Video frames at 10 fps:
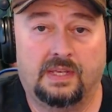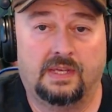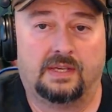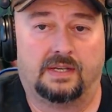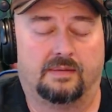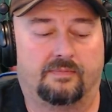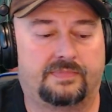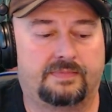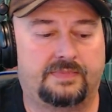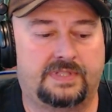Um,
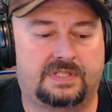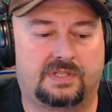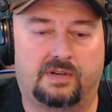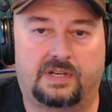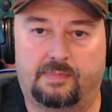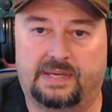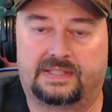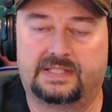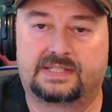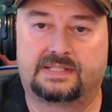just talking about
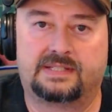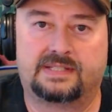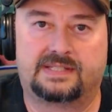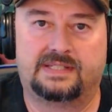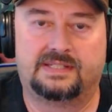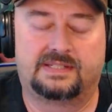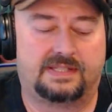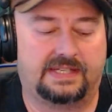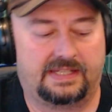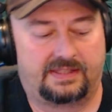this, this is
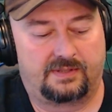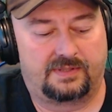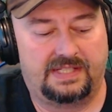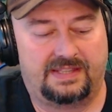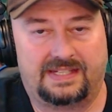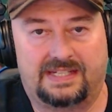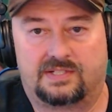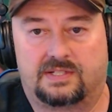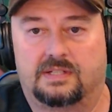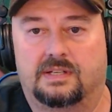the thirteenth
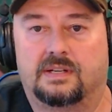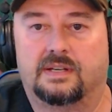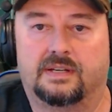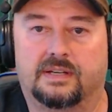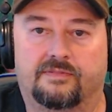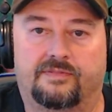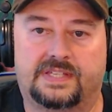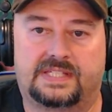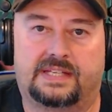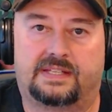edition of
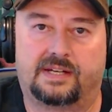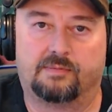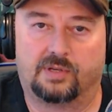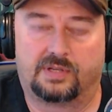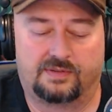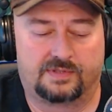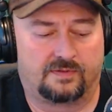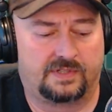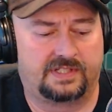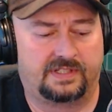this antenna book, and it was
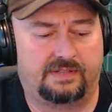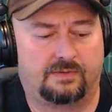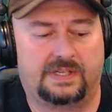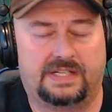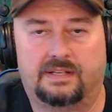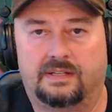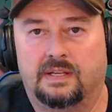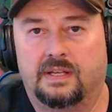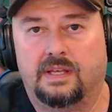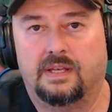originally written
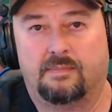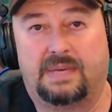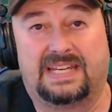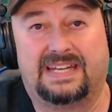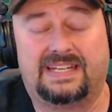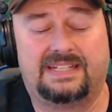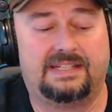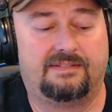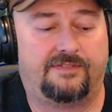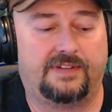back in
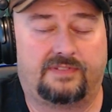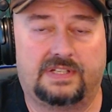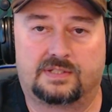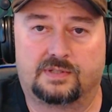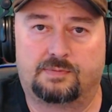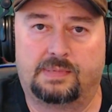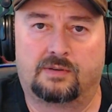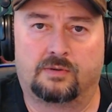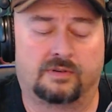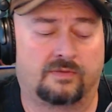nineteen fifty, so it's been
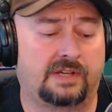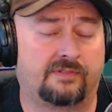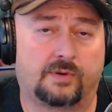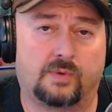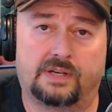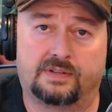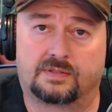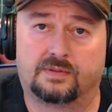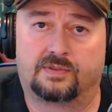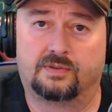around for a while, and it's
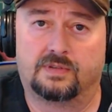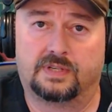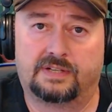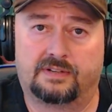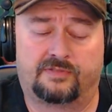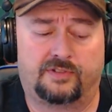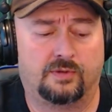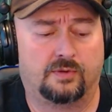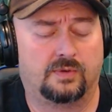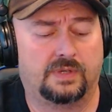going through uh, a
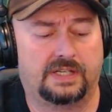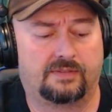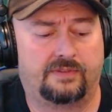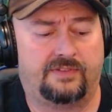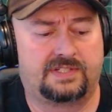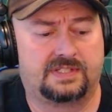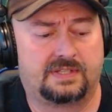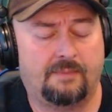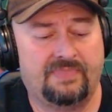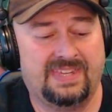few uh,
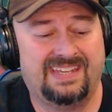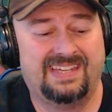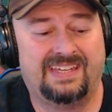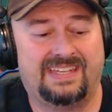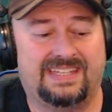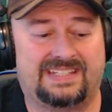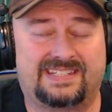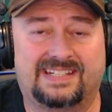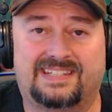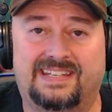revisions. It's
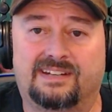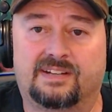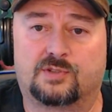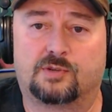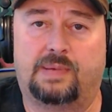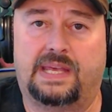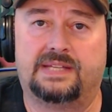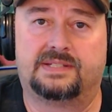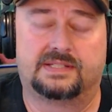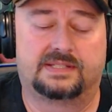sixteen hundred
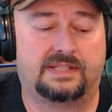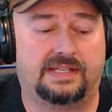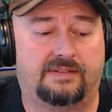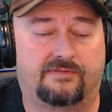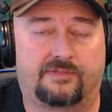pages, and from